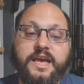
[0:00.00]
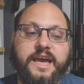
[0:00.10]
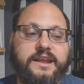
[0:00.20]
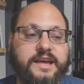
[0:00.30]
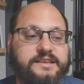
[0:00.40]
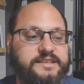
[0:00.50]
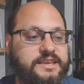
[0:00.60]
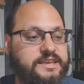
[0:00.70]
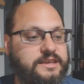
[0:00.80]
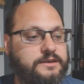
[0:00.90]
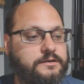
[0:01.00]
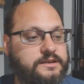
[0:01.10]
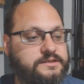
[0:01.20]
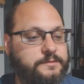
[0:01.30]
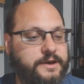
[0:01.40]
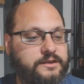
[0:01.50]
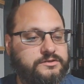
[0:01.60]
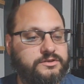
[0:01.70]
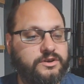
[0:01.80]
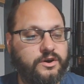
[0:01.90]
and as he is about
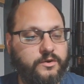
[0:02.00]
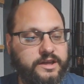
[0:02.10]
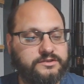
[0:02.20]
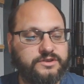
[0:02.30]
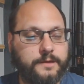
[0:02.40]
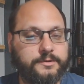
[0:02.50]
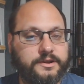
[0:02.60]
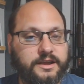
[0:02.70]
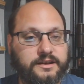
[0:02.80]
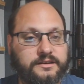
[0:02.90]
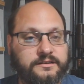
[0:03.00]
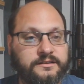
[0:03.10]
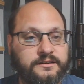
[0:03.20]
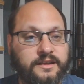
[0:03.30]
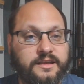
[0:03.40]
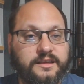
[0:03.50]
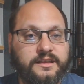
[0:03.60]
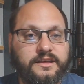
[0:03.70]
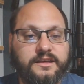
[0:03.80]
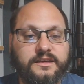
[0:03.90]
to go and drop it in,
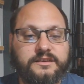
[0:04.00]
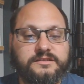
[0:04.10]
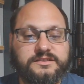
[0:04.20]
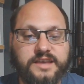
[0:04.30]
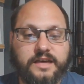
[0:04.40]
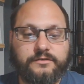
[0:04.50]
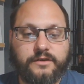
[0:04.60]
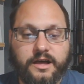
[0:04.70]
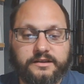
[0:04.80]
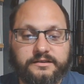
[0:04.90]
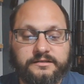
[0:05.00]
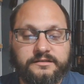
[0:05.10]
Sauron